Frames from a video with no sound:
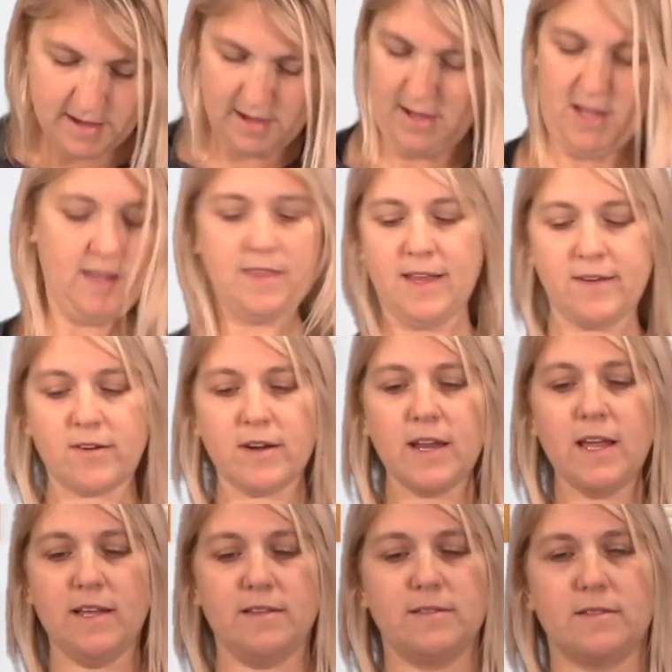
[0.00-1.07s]
And there it
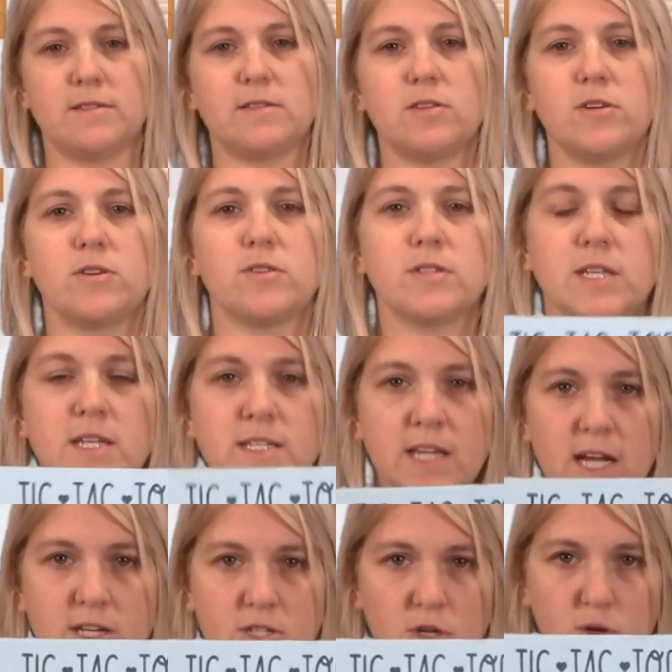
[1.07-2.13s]
is. So your
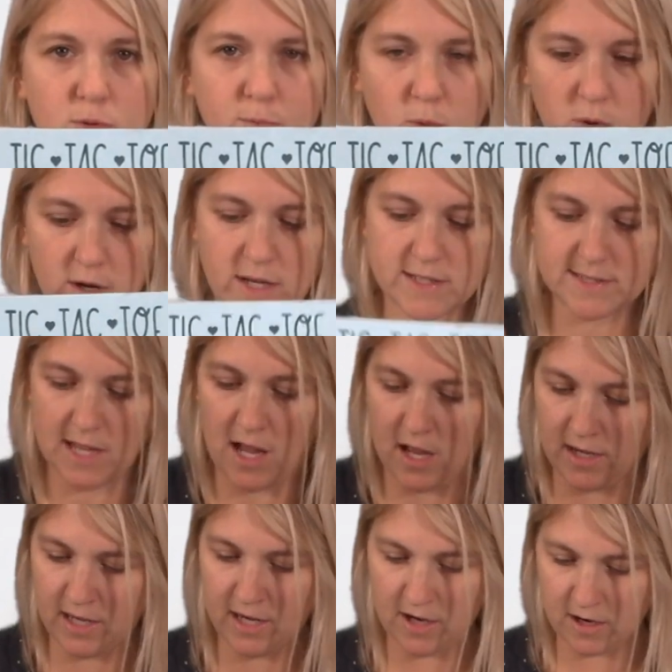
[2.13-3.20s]
tic-tac-toe board is
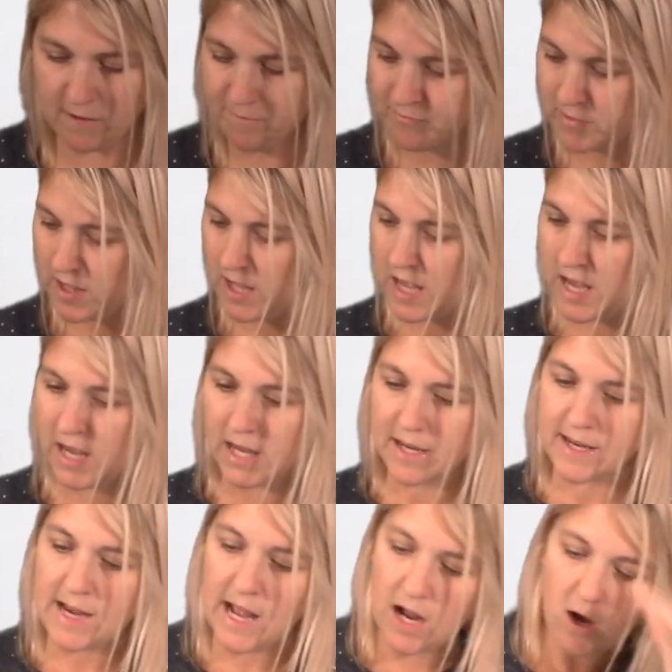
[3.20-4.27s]
on here.
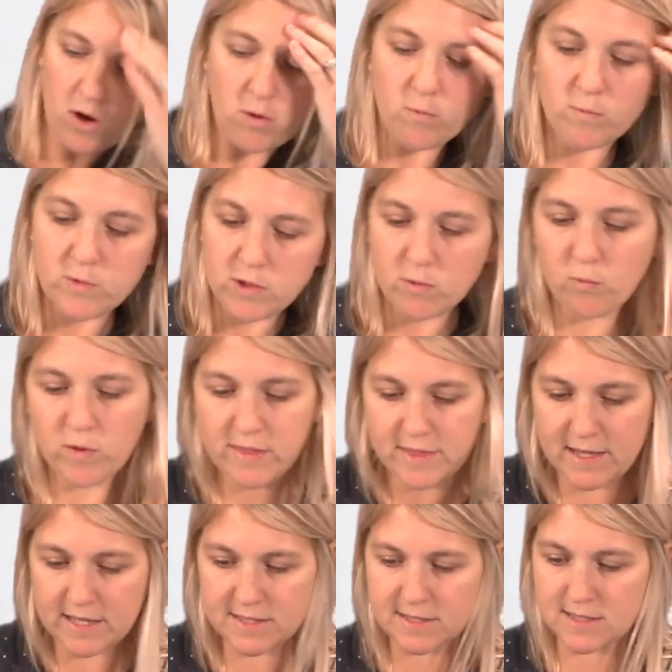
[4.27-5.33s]
Now with
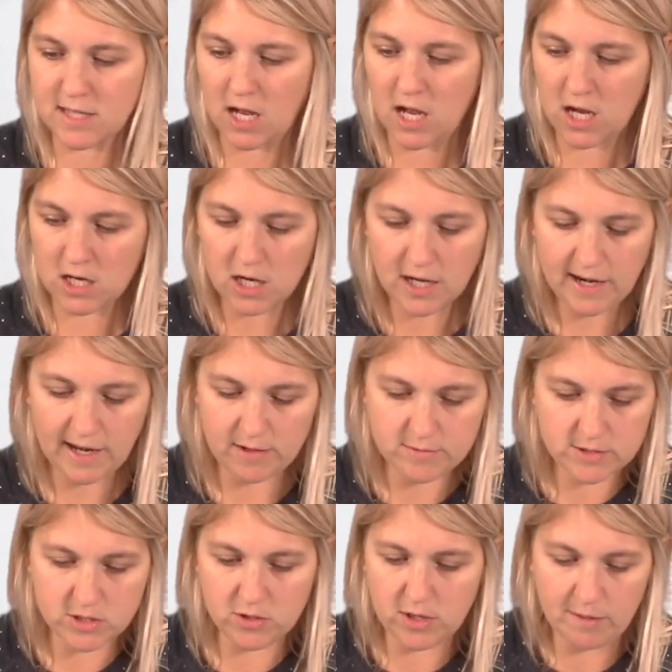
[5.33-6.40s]
these
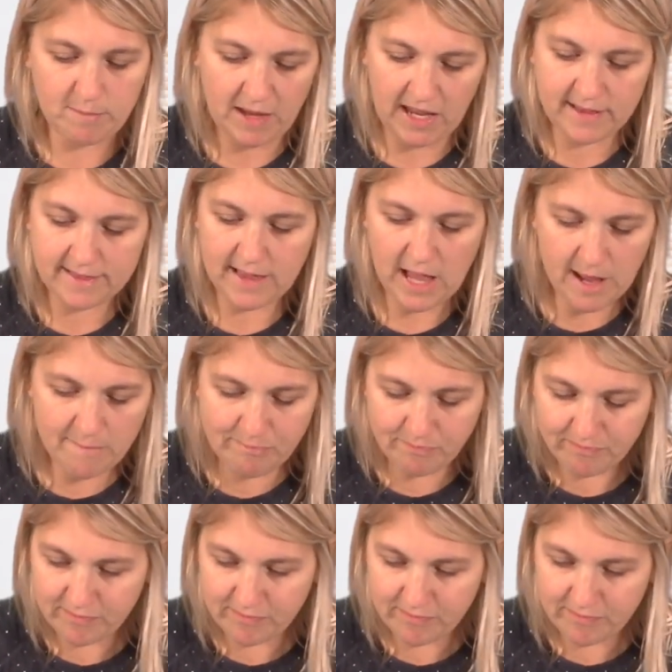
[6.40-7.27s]
cutouts, you can paint them.